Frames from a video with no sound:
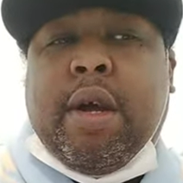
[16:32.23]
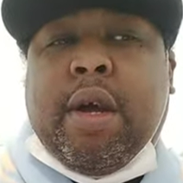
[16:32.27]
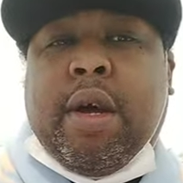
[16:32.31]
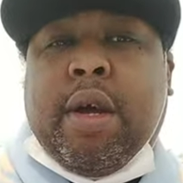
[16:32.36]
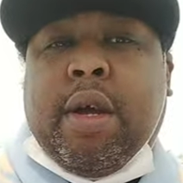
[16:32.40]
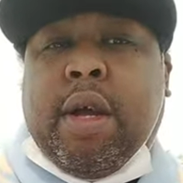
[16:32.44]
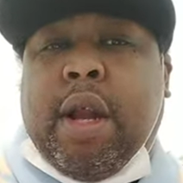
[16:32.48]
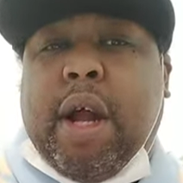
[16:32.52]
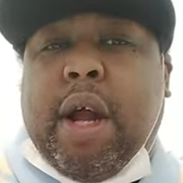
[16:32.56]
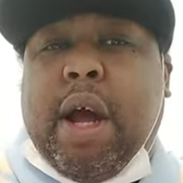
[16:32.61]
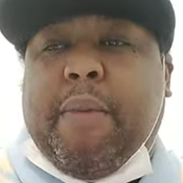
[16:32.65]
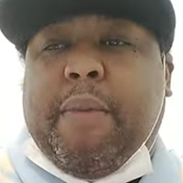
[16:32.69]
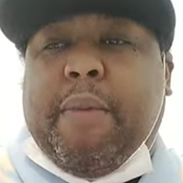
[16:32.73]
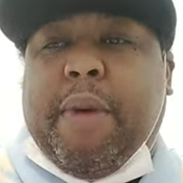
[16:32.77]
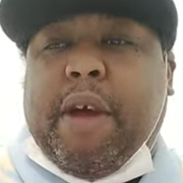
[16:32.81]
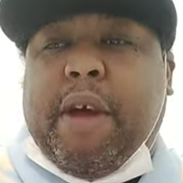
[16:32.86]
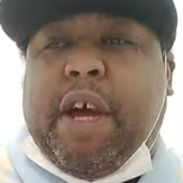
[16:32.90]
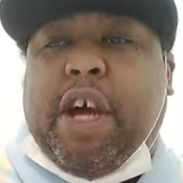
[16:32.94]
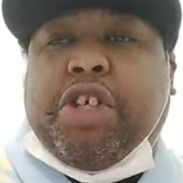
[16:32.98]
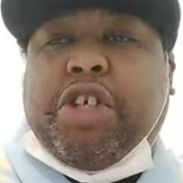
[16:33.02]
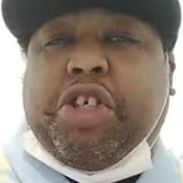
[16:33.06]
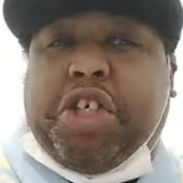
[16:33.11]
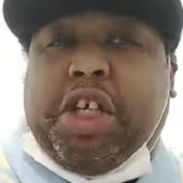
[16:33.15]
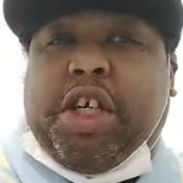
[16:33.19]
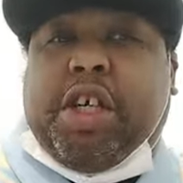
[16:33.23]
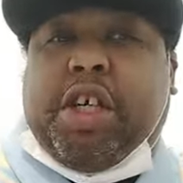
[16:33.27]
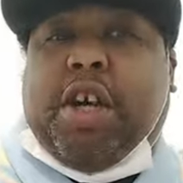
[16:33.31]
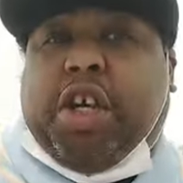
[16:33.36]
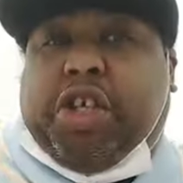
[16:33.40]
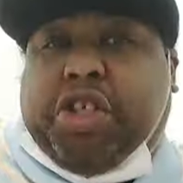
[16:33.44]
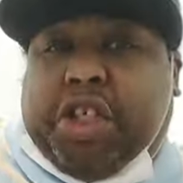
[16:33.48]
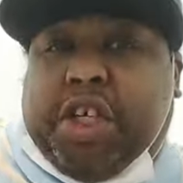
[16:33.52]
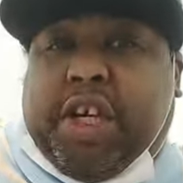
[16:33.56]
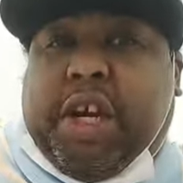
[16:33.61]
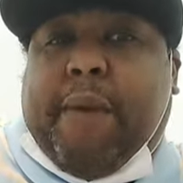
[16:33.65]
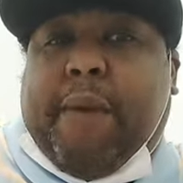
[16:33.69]
You know what I mean? Because she because
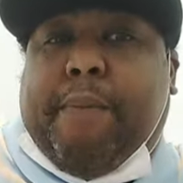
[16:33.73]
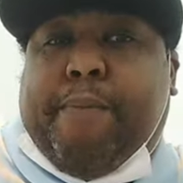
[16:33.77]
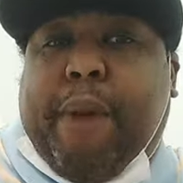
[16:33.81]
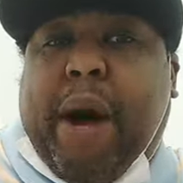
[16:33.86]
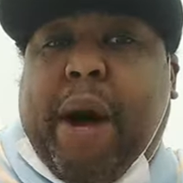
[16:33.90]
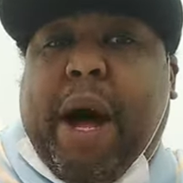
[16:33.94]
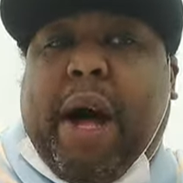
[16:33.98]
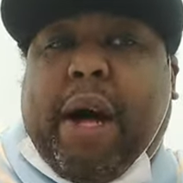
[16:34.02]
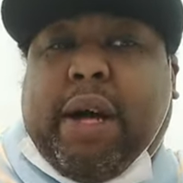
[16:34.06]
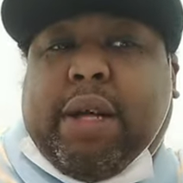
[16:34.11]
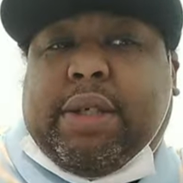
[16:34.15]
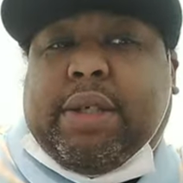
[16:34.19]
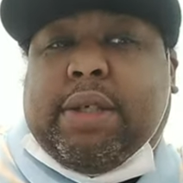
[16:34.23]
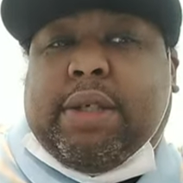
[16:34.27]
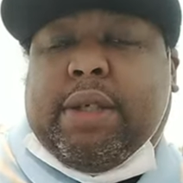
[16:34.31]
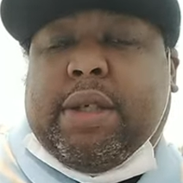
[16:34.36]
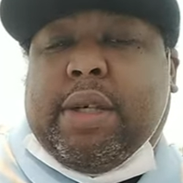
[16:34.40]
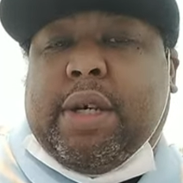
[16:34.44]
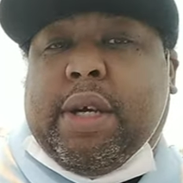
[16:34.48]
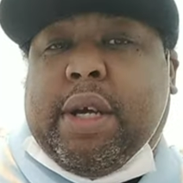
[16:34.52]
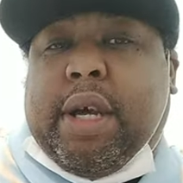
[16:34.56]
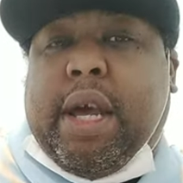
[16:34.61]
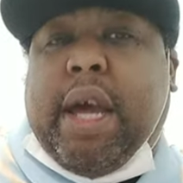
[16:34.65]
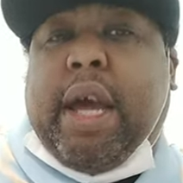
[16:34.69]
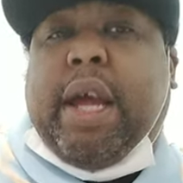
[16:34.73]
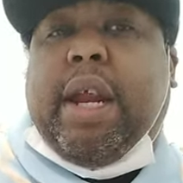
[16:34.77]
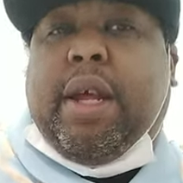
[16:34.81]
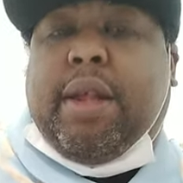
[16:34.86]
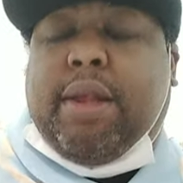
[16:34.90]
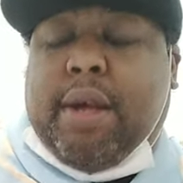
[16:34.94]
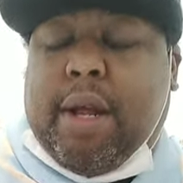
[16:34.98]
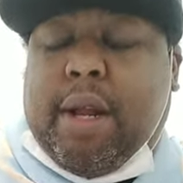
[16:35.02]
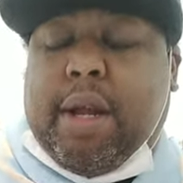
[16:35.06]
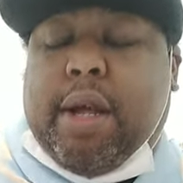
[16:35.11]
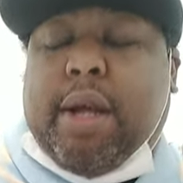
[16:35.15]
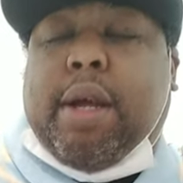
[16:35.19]
she can box. Katie
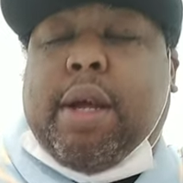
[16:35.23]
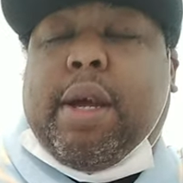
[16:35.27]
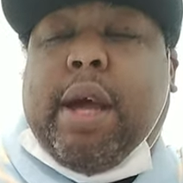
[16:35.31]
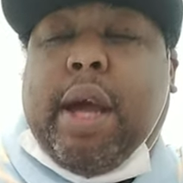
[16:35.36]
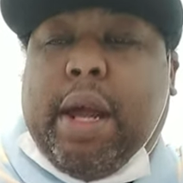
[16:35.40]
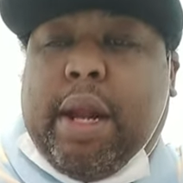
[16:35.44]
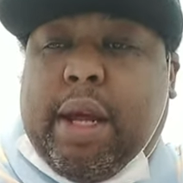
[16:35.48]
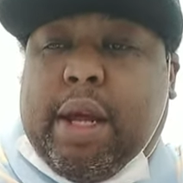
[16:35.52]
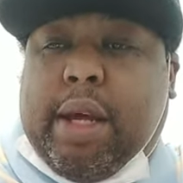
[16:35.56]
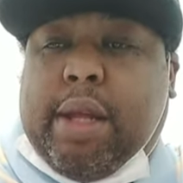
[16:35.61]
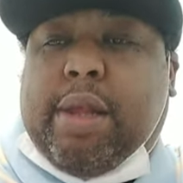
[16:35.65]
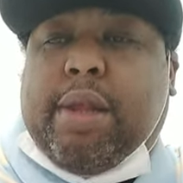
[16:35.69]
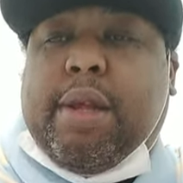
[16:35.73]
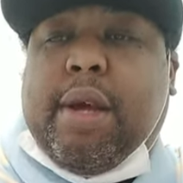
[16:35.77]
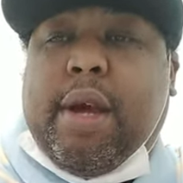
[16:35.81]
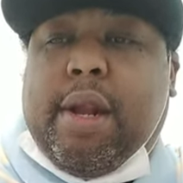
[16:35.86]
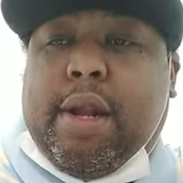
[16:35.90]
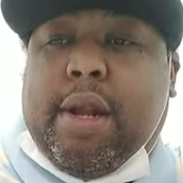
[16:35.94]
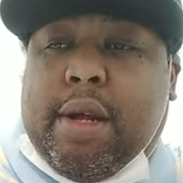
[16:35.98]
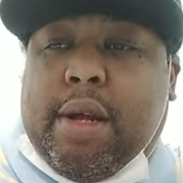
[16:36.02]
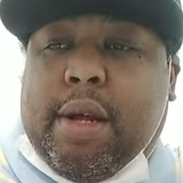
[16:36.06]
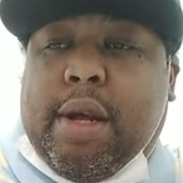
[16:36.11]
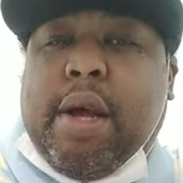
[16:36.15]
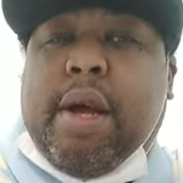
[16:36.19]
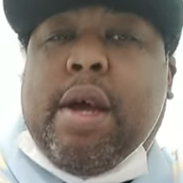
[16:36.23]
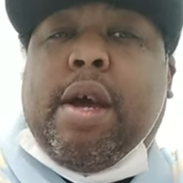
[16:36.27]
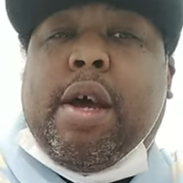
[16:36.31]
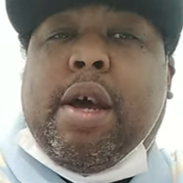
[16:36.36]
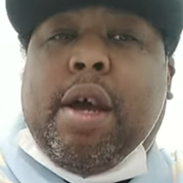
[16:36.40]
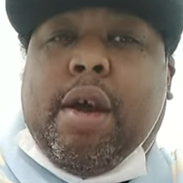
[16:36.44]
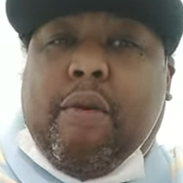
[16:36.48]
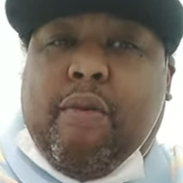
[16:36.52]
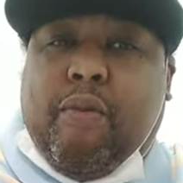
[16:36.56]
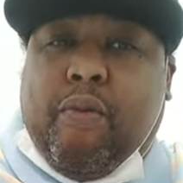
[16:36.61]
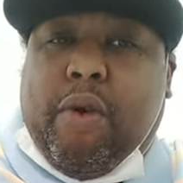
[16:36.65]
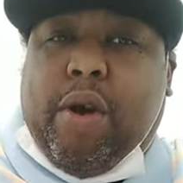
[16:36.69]
Taylor, Katie Taylor
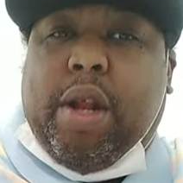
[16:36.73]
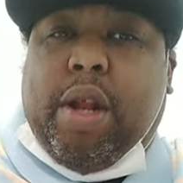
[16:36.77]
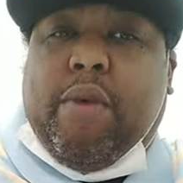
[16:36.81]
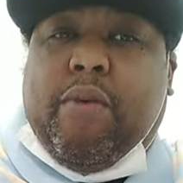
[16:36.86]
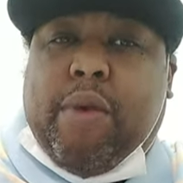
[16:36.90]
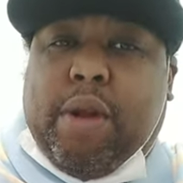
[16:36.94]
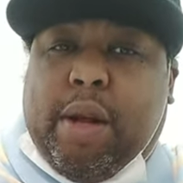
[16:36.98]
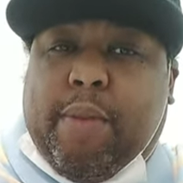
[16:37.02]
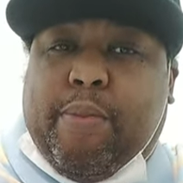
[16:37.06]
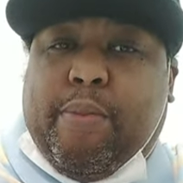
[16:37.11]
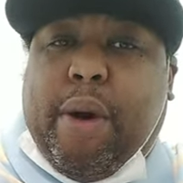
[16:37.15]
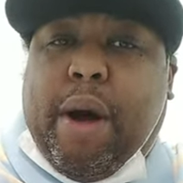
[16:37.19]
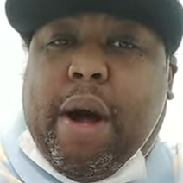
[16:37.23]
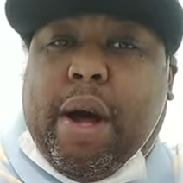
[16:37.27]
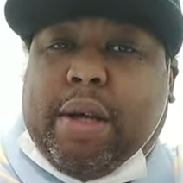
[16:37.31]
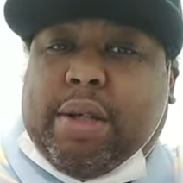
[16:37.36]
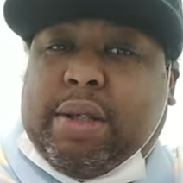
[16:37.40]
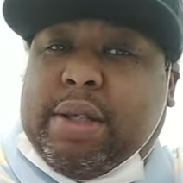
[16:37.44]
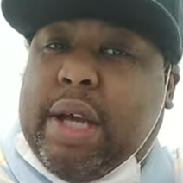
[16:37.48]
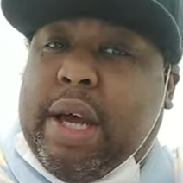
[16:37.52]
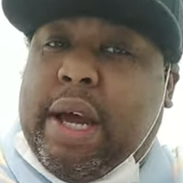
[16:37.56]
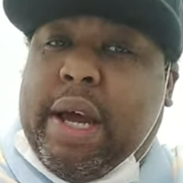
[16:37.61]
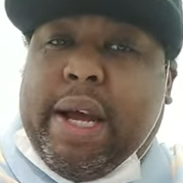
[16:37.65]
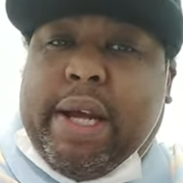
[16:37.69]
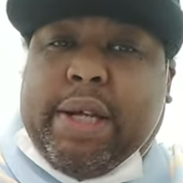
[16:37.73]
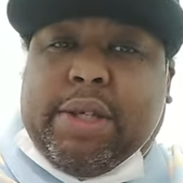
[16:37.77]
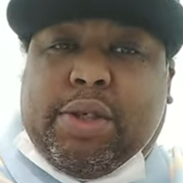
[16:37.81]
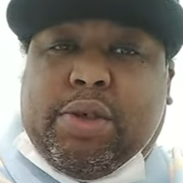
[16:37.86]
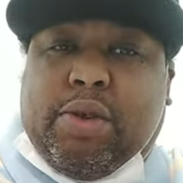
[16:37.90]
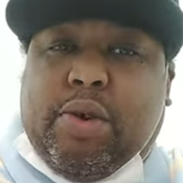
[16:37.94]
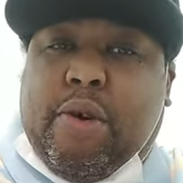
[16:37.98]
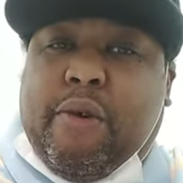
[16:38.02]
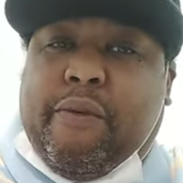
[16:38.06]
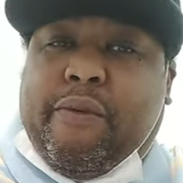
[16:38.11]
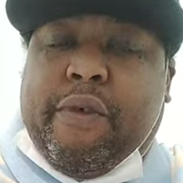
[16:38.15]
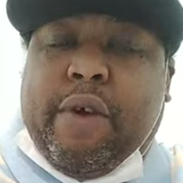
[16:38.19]
can really, really box. Hands
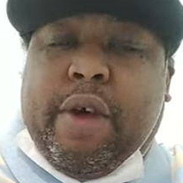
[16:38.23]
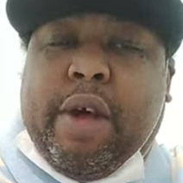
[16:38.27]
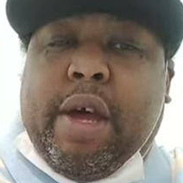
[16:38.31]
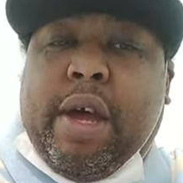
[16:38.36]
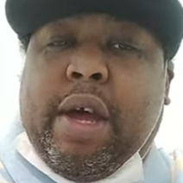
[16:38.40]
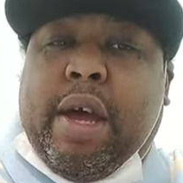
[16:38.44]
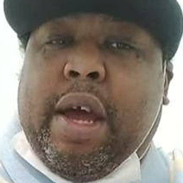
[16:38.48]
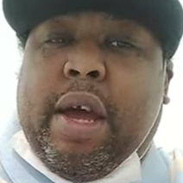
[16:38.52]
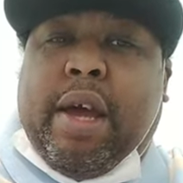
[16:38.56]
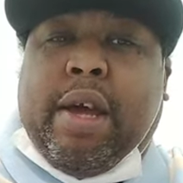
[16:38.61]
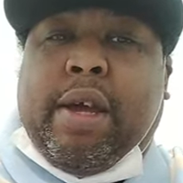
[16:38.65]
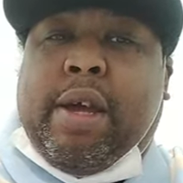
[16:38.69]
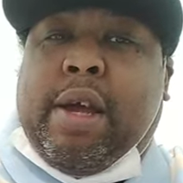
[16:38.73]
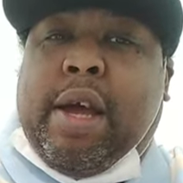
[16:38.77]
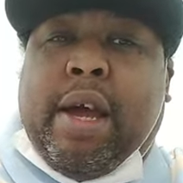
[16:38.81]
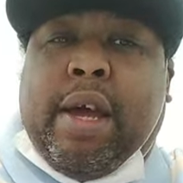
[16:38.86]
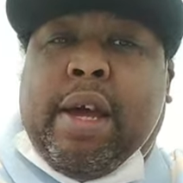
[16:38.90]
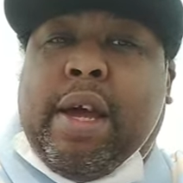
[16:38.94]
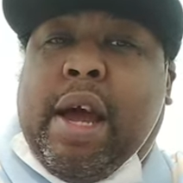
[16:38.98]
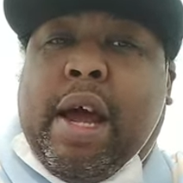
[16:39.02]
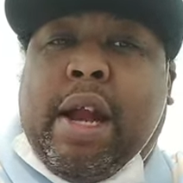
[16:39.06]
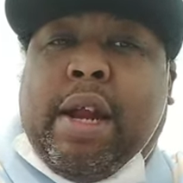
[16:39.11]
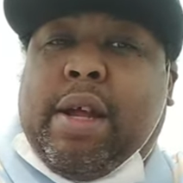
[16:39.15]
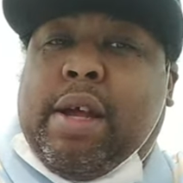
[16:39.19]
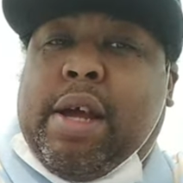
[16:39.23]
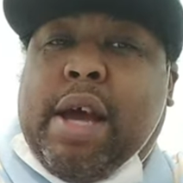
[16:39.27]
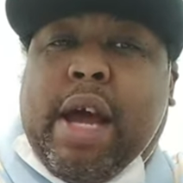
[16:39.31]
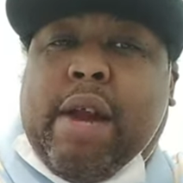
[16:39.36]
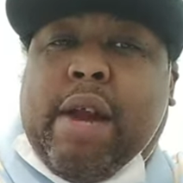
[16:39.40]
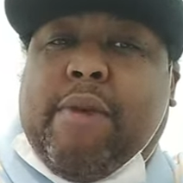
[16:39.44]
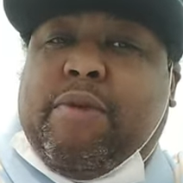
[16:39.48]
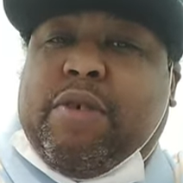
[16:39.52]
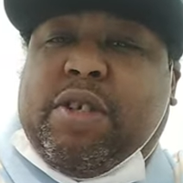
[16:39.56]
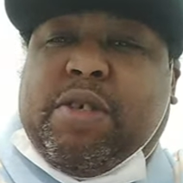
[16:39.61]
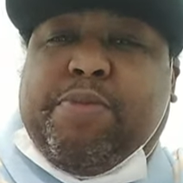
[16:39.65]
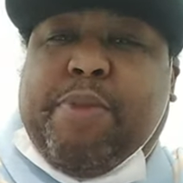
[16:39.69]
off. You gotta, you gotta
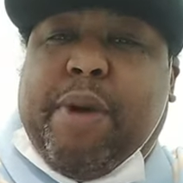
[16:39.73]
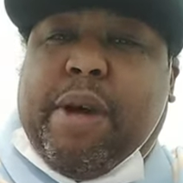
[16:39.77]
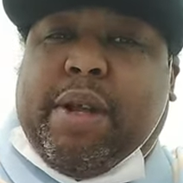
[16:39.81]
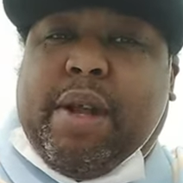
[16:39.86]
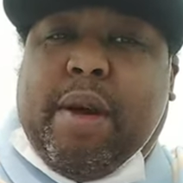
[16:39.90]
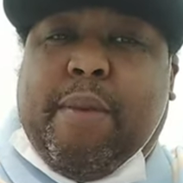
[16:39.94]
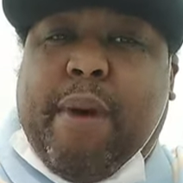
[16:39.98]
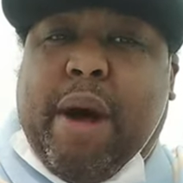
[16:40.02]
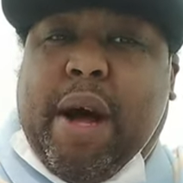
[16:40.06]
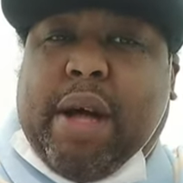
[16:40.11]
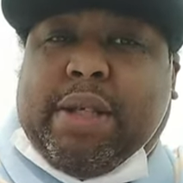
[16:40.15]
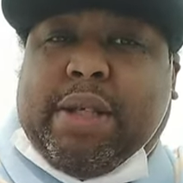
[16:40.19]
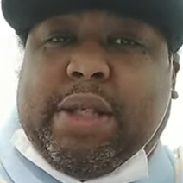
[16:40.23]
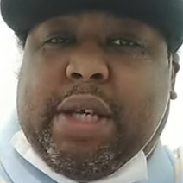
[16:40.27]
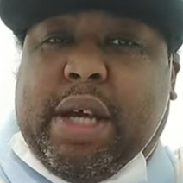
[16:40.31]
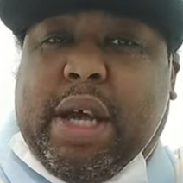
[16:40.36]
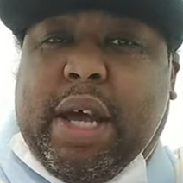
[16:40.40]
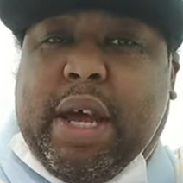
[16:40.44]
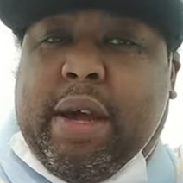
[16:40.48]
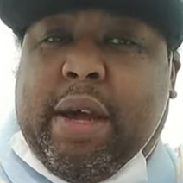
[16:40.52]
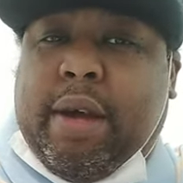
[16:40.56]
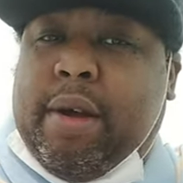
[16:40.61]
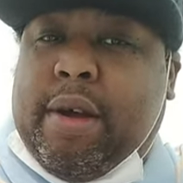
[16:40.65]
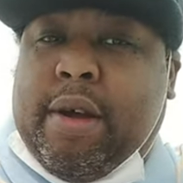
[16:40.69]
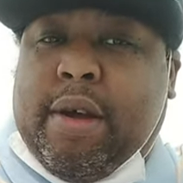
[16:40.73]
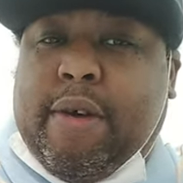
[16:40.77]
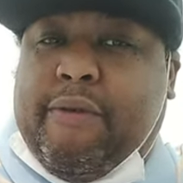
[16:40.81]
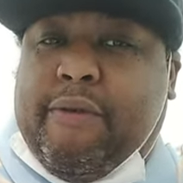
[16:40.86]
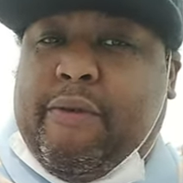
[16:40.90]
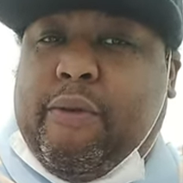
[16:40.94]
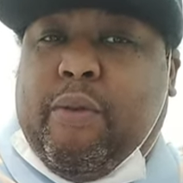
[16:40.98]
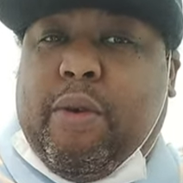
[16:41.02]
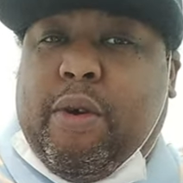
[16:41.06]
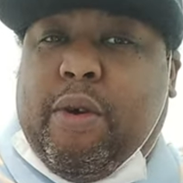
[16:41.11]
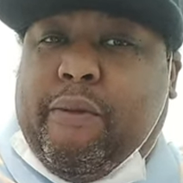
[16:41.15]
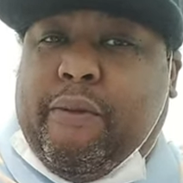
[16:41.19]
respect her boxing game.
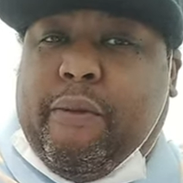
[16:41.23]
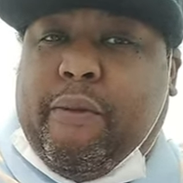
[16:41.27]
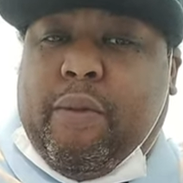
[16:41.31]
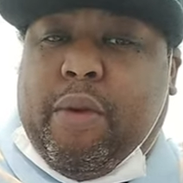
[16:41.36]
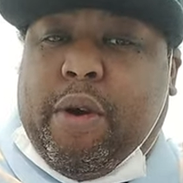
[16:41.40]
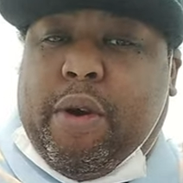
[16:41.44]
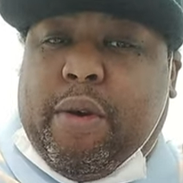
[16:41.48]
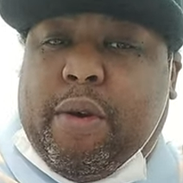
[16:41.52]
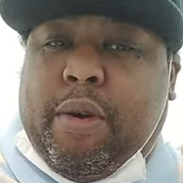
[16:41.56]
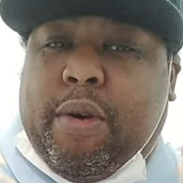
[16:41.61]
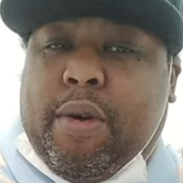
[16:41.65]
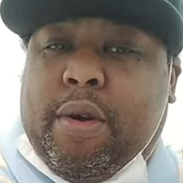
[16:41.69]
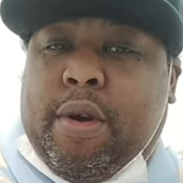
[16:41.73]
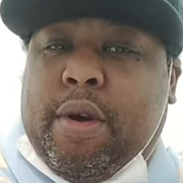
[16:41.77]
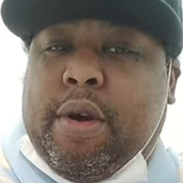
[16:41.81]
For real, for real.